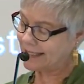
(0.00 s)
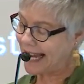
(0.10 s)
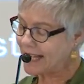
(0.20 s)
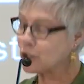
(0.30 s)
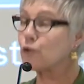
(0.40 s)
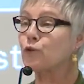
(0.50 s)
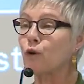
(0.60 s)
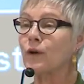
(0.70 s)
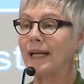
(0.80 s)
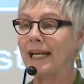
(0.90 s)
gained
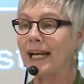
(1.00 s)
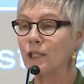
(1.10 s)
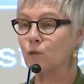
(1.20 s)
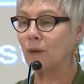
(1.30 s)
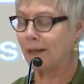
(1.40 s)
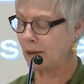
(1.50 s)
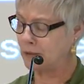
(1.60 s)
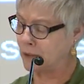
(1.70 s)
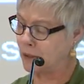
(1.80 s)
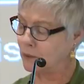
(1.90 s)
authority, as we all
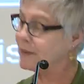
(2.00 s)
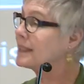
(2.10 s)
know,